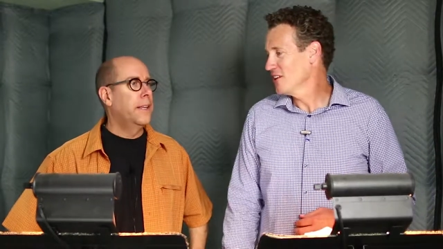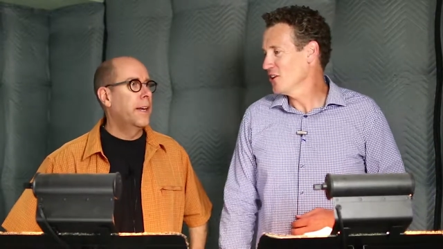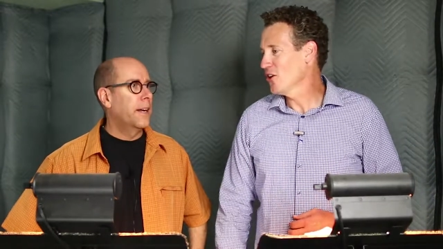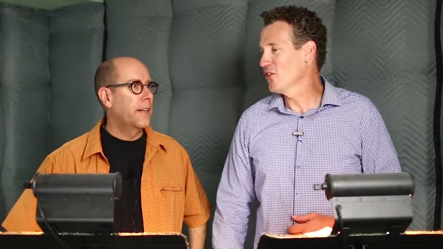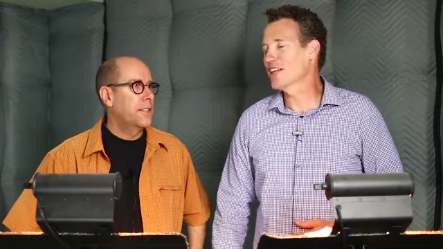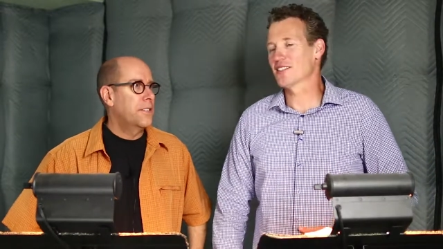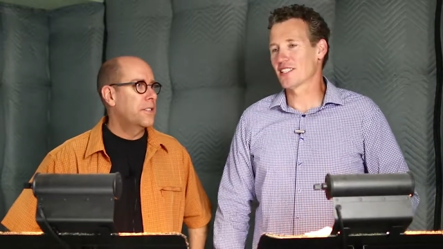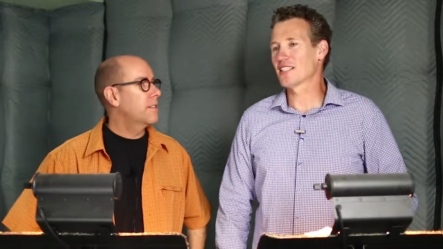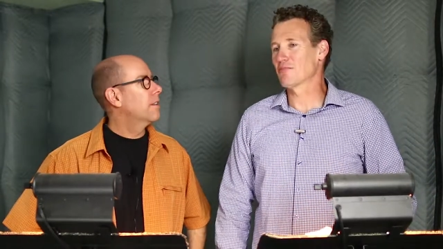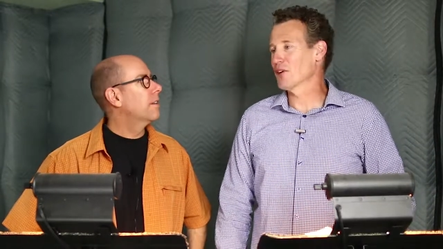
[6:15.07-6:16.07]
Speaker 1: Yeah. Oh, that's just...
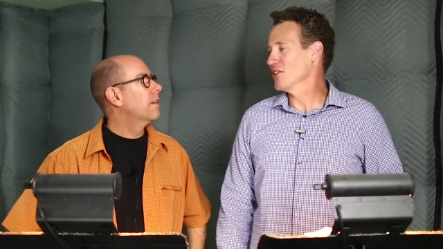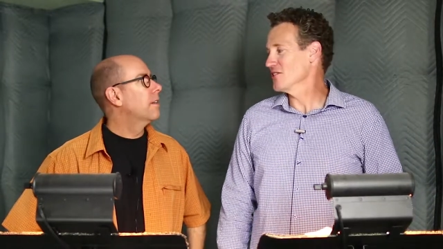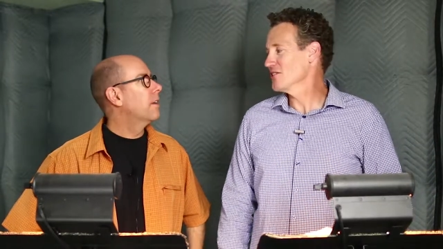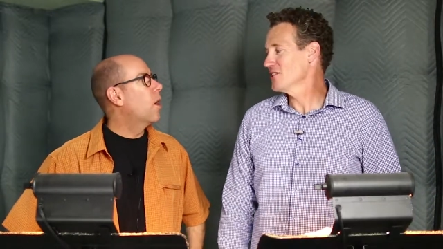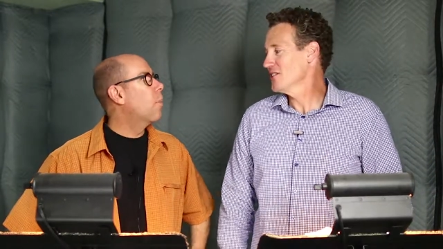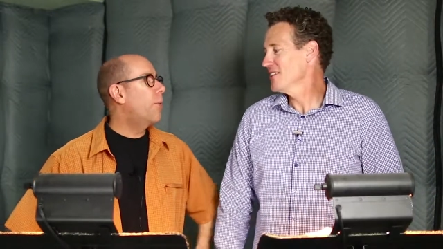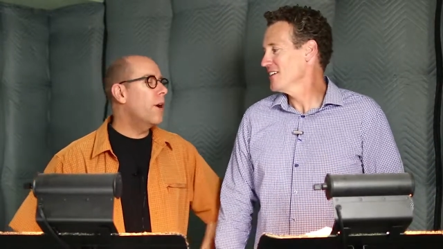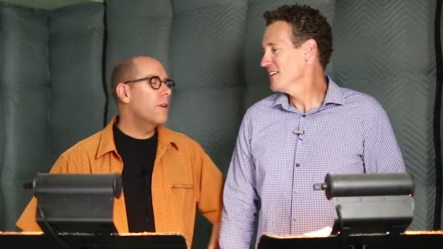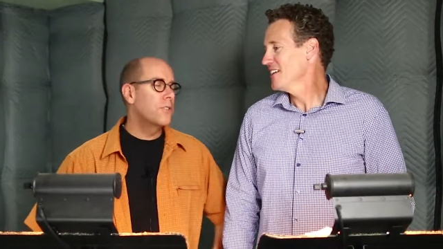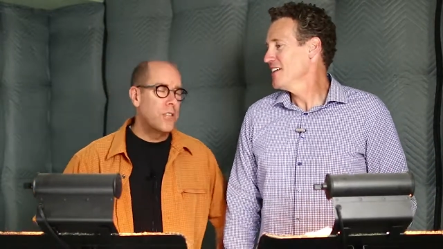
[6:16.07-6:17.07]
that's Burns.
Speaker 2: Oh,
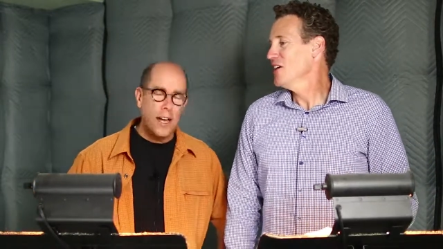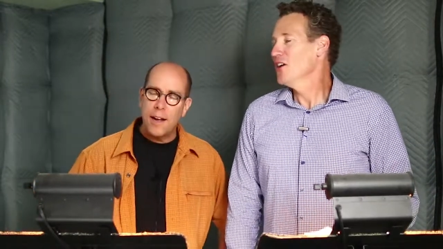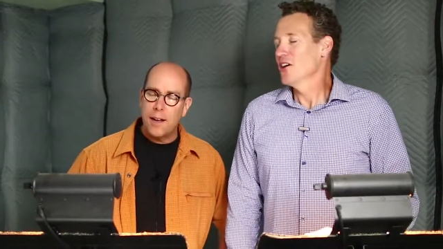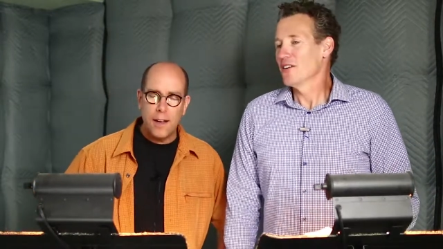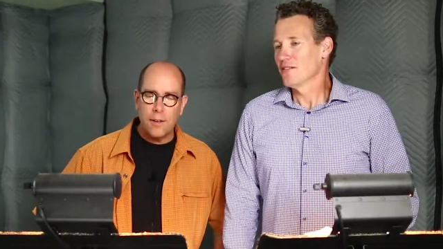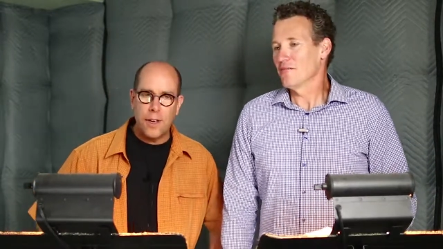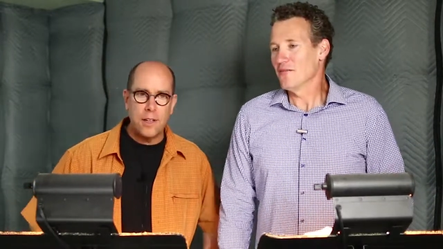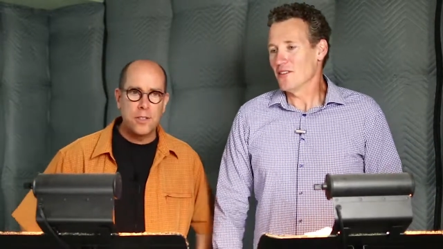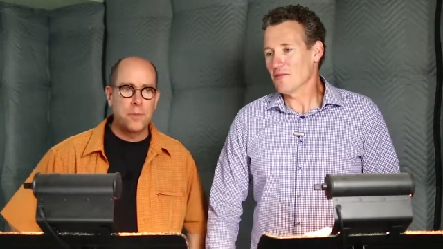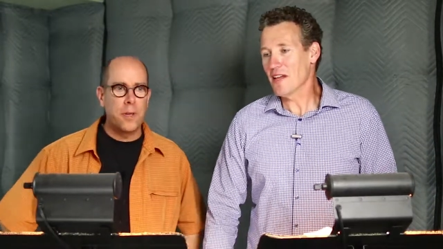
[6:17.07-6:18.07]
Burns. Yeah. Uh,
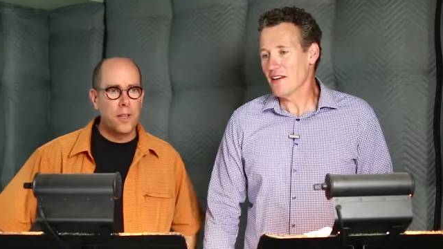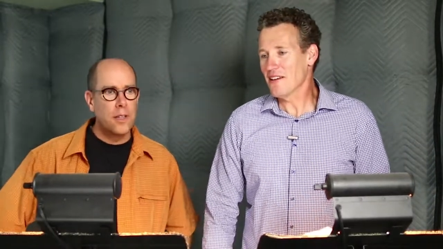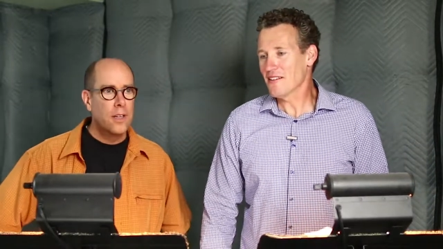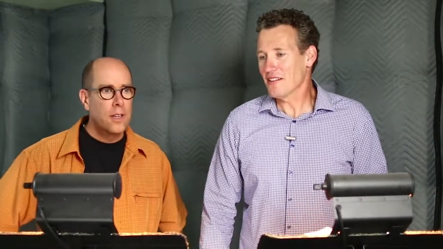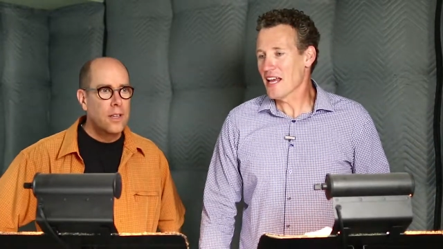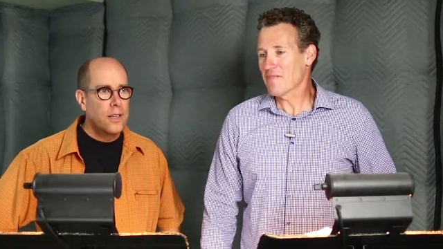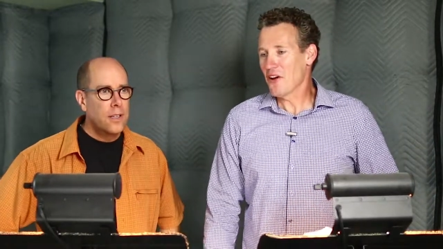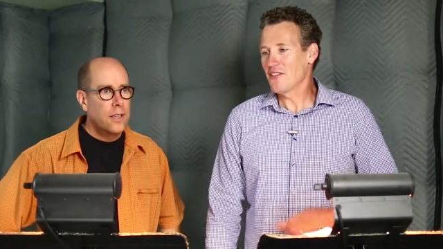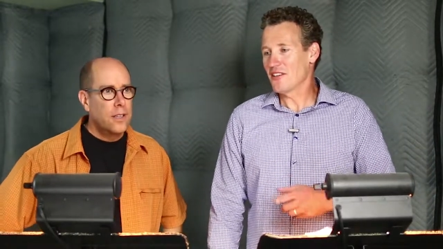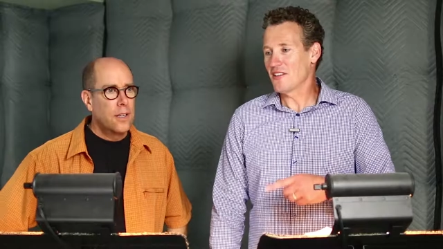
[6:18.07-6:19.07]
okay. Smithers.
Speaker 1: Yeah,
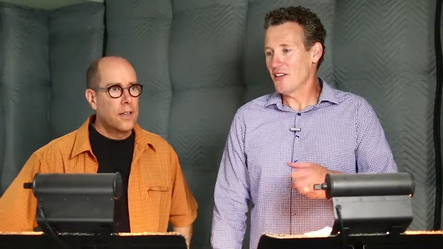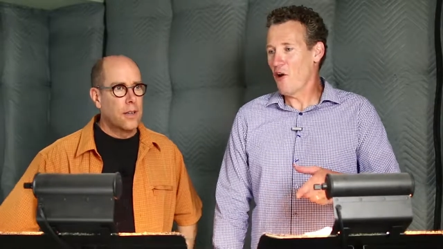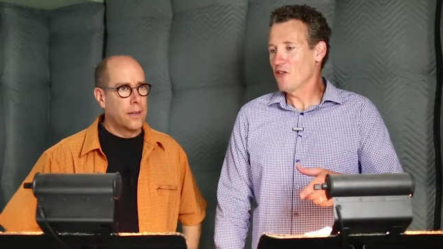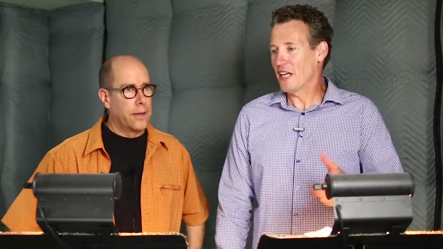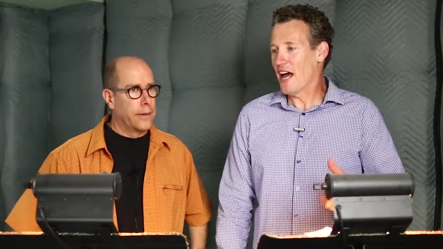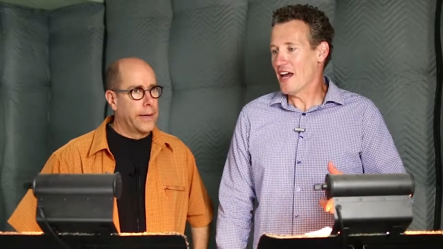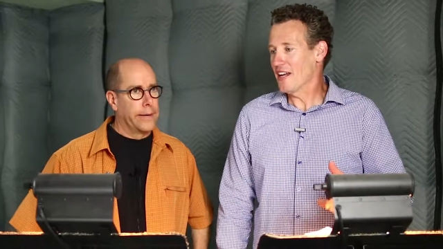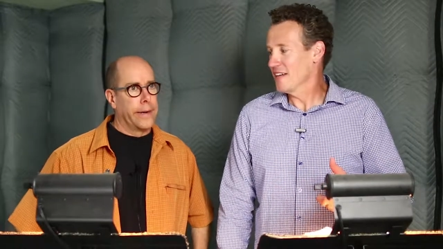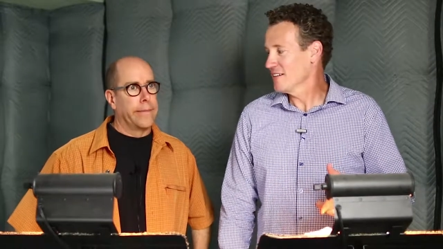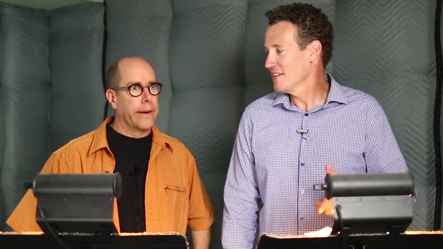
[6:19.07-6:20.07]
Burns is the old
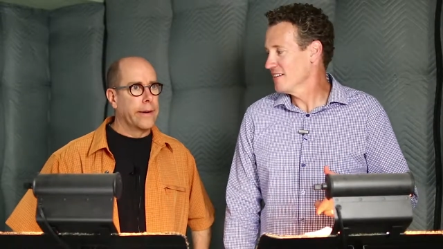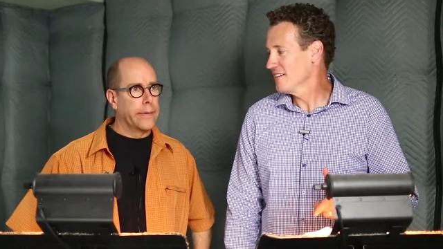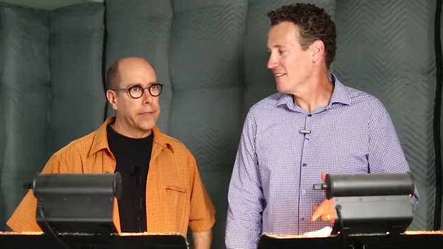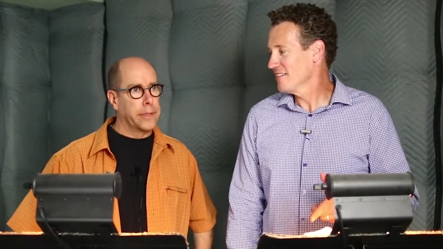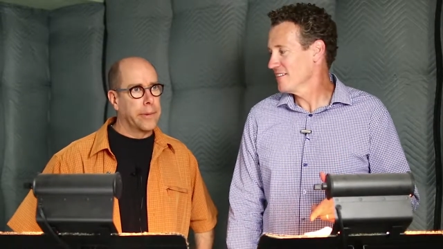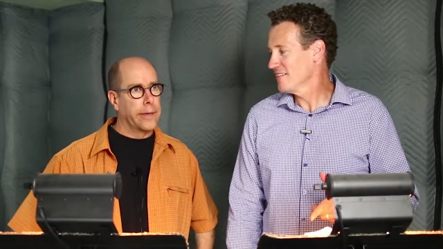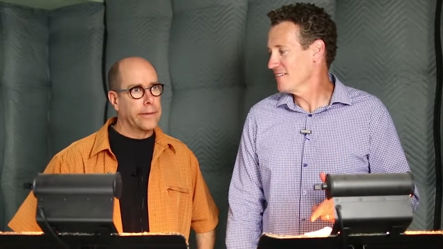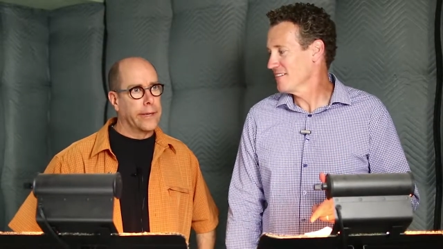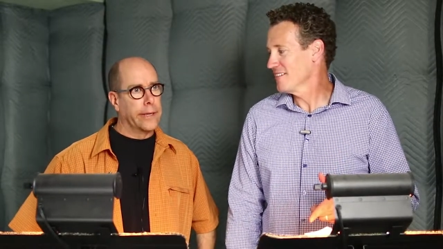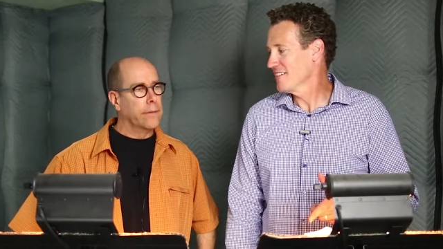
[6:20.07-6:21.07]
guy.
Speaker 2: Oh, Master
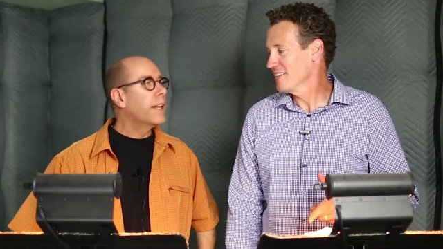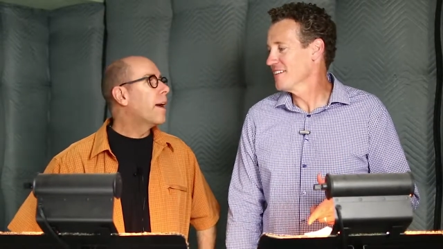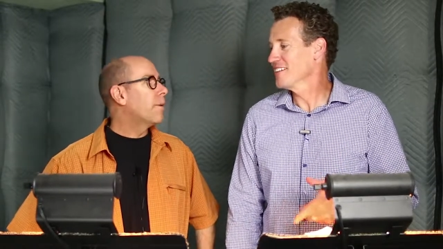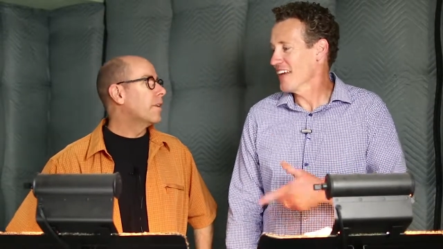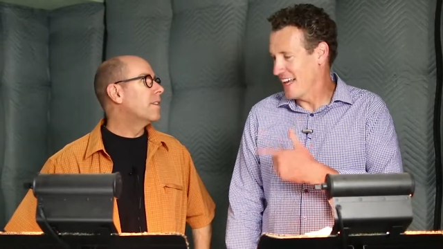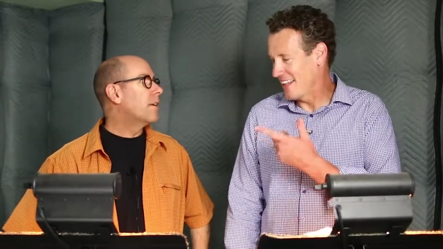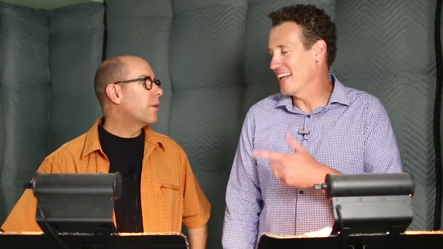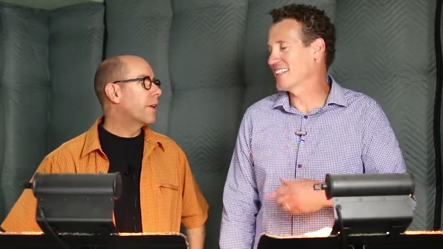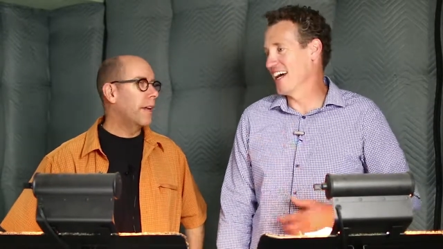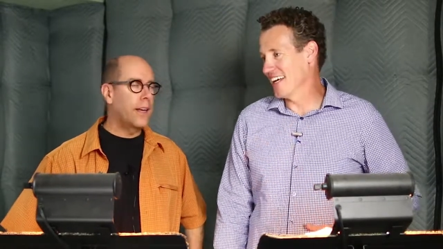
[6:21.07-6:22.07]
Burns. Yeah. That one. Yeah. That
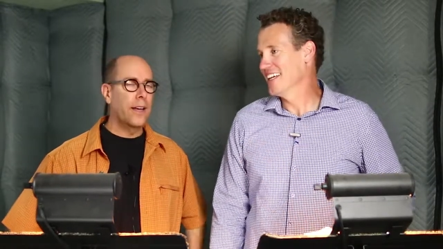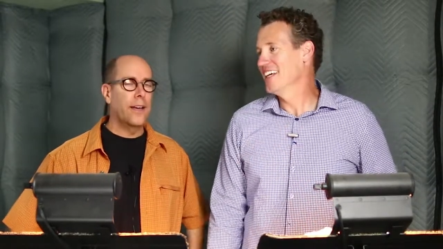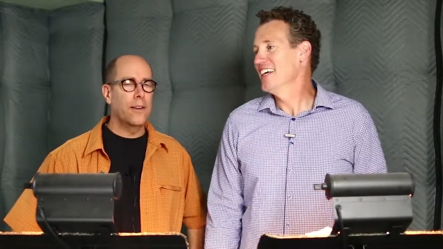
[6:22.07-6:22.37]
okay. Guy. Yeah.